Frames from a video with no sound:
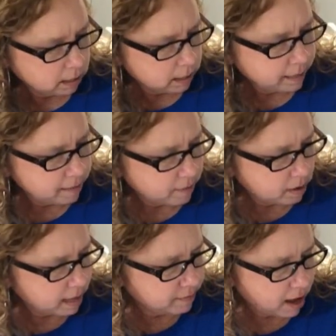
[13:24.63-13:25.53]
And they've all,
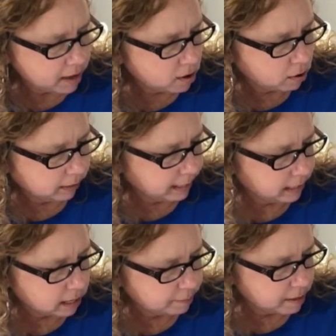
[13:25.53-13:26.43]
they've gotten all
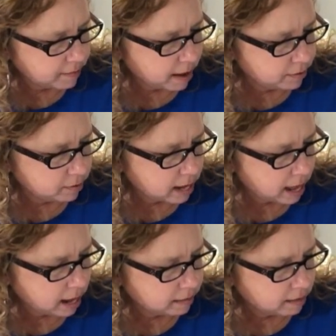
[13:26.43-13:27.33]
cleaned up. They've had their day.